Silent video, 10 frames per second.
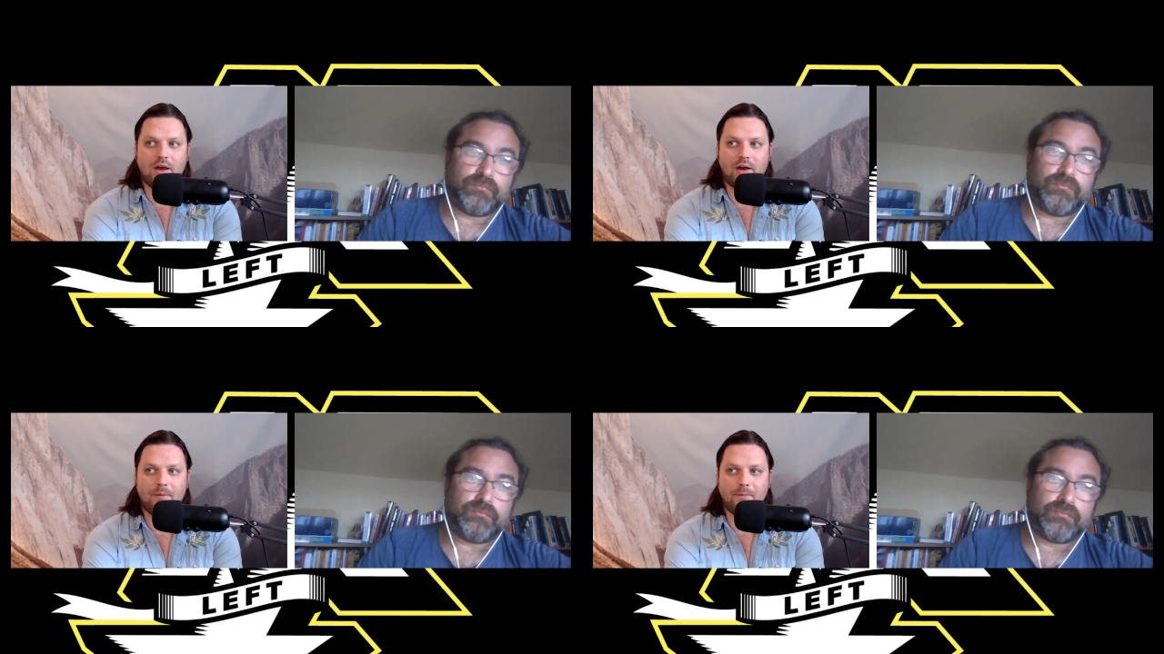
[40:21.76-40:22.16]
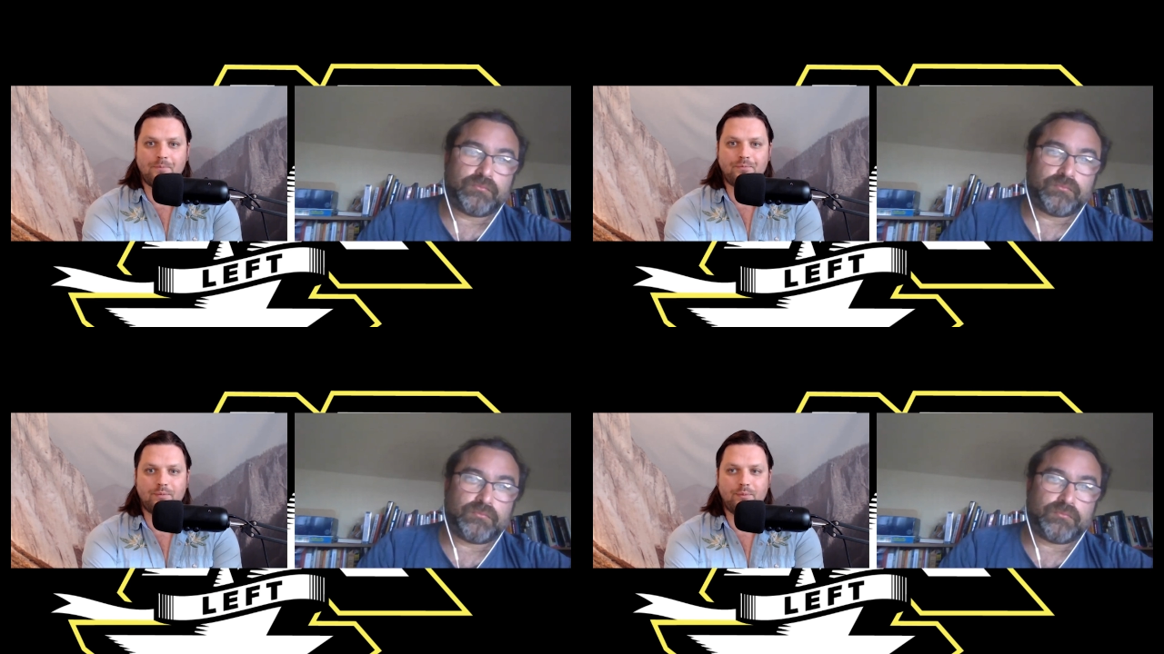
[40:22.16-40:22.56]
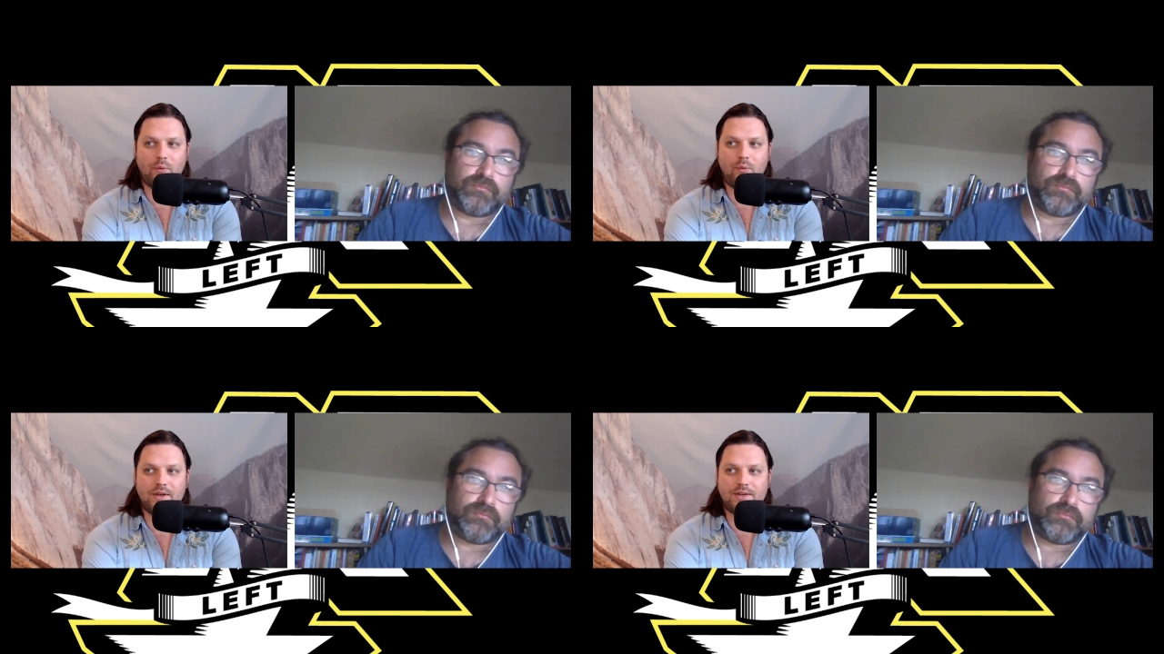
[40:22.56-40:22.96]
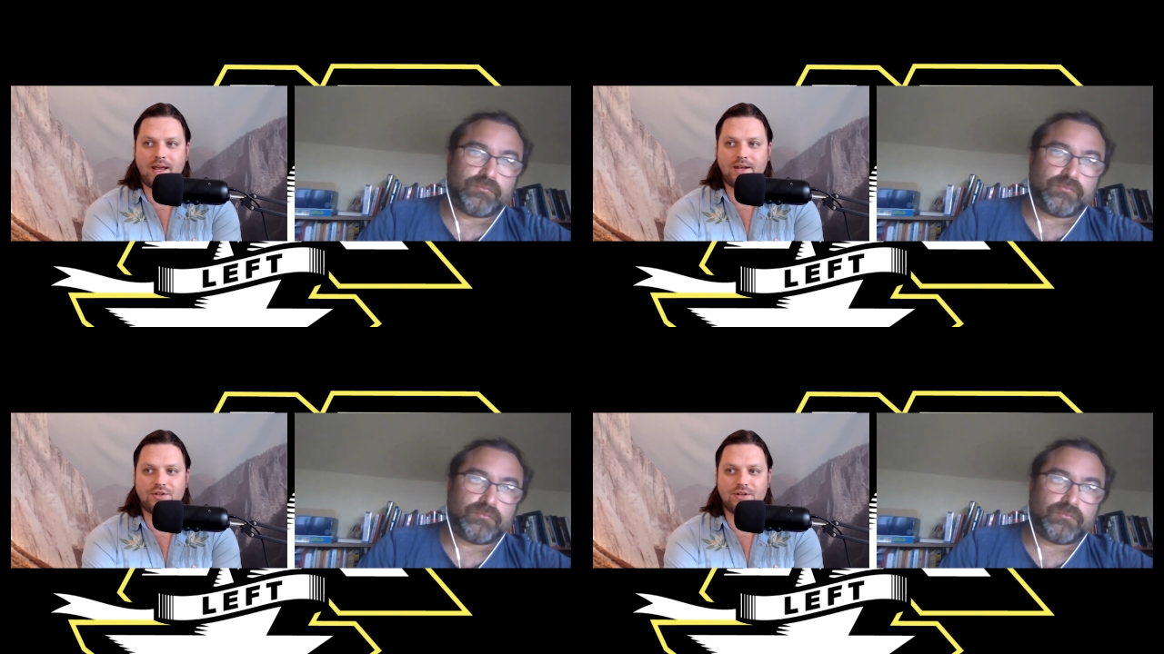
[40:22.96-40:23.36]
Speaker 1: Um, mm-hmm. But one
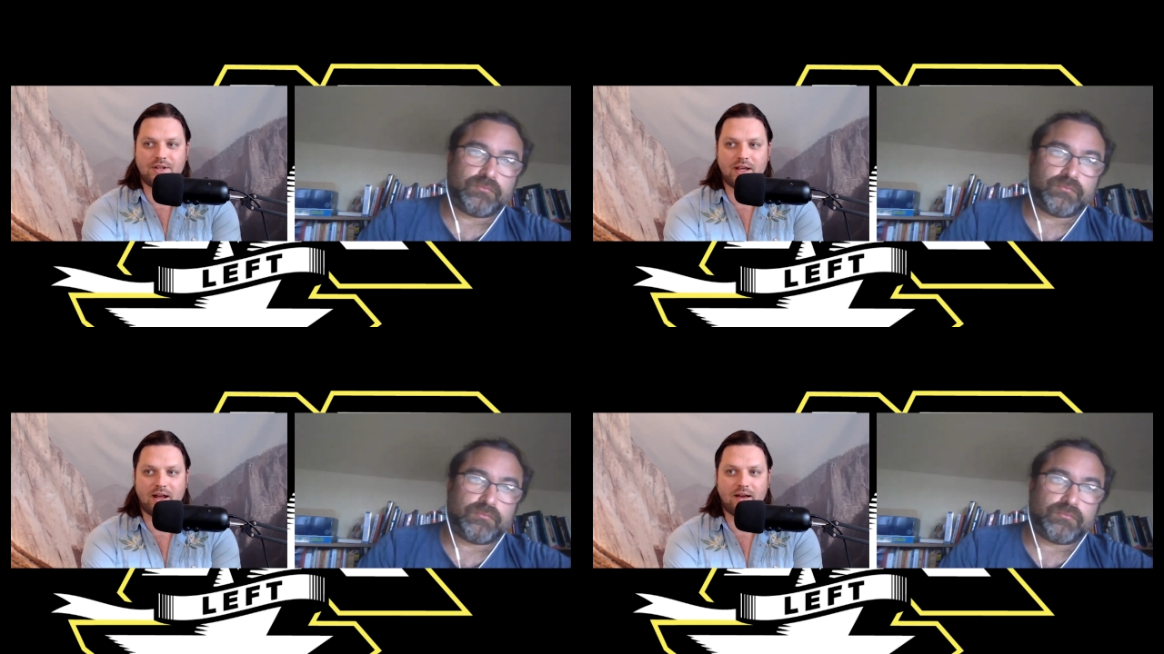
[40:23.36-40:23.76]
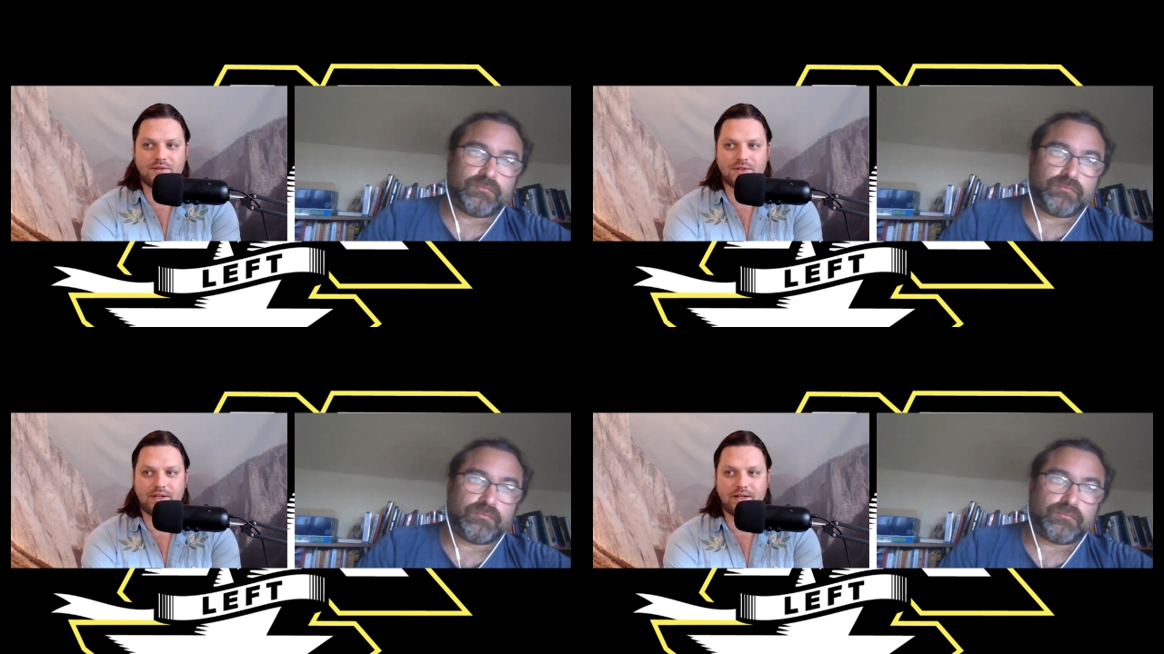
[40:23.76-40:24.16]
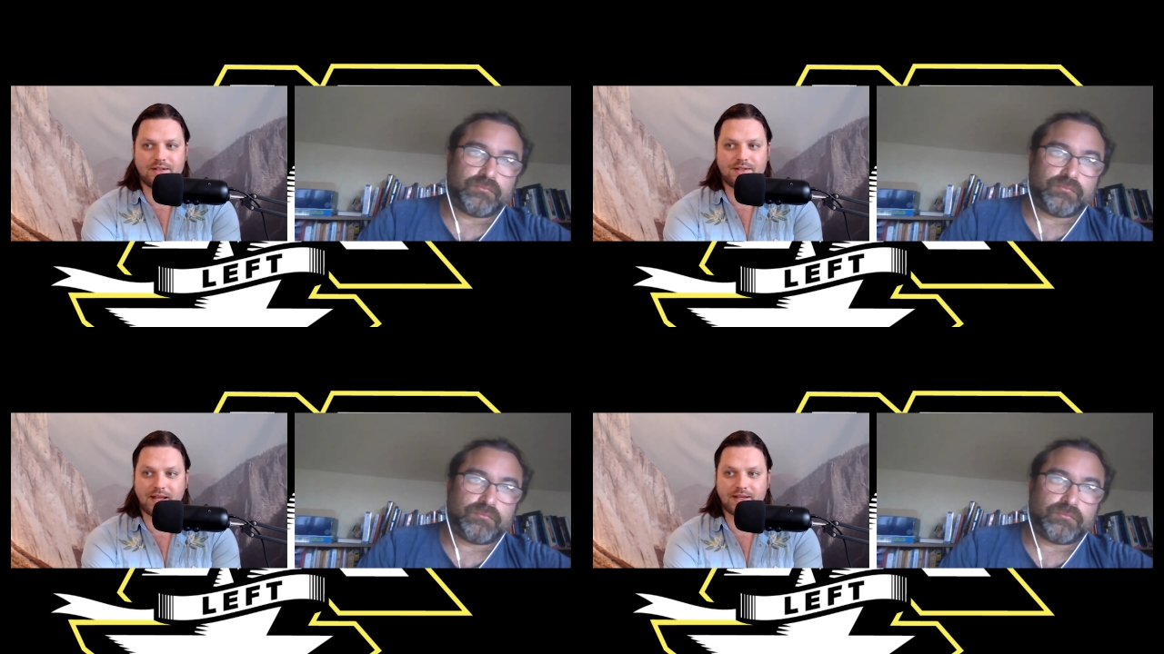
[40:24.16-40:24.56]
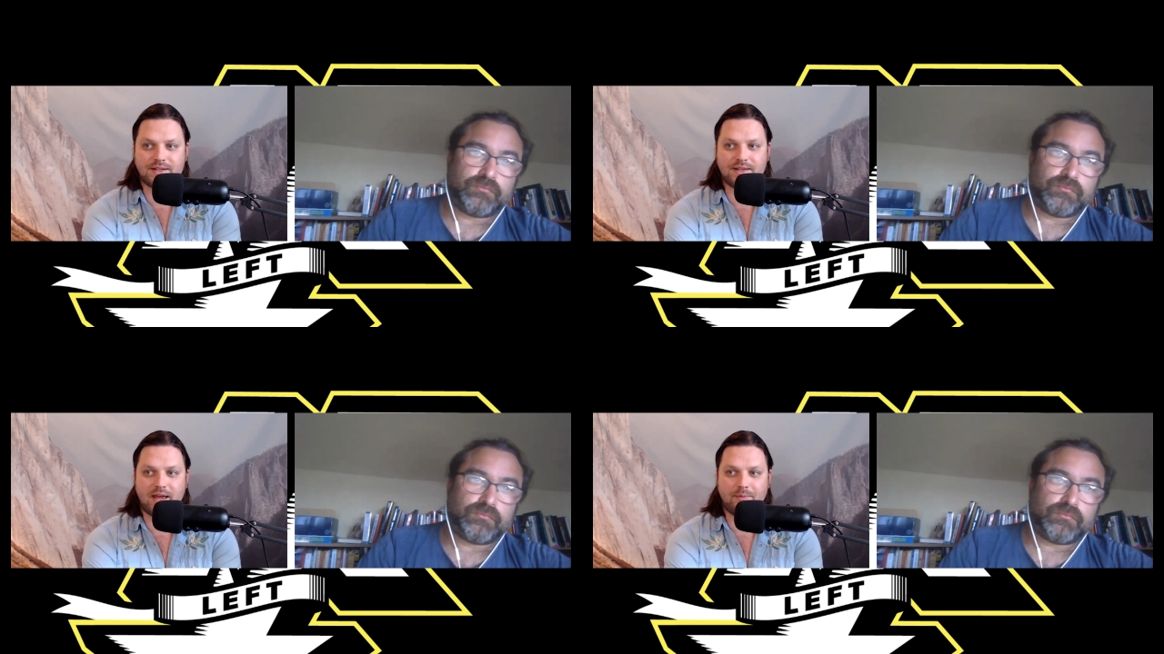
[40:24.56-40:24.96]
tension that I've seen
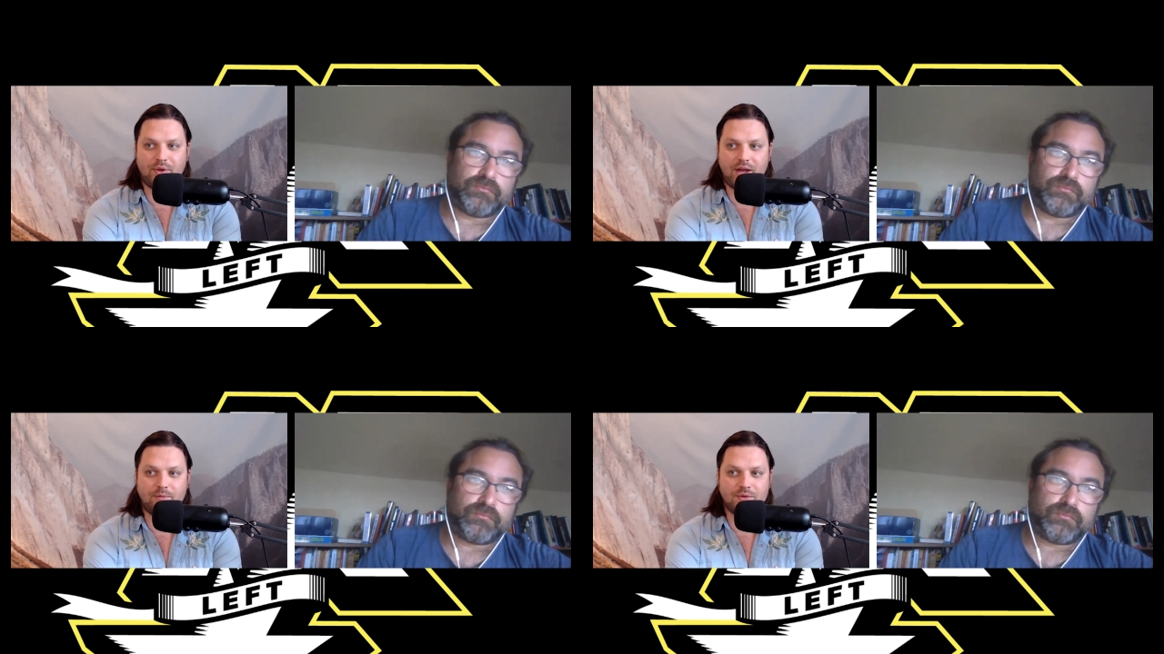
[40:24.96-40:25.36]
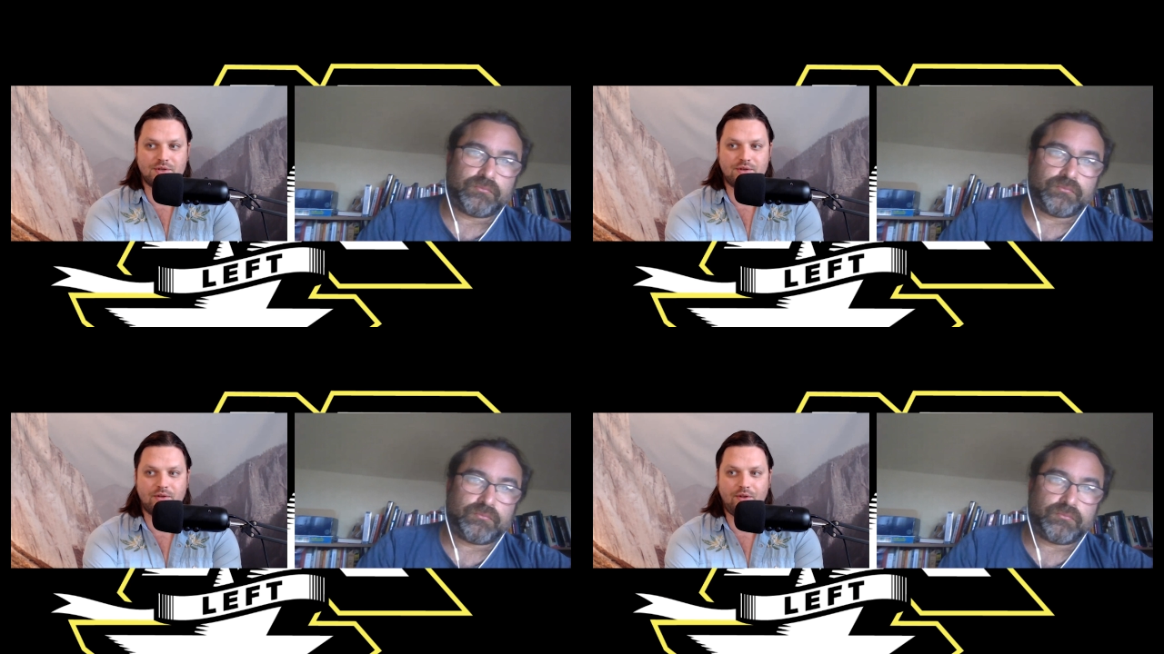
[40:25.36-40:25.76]
since that plan was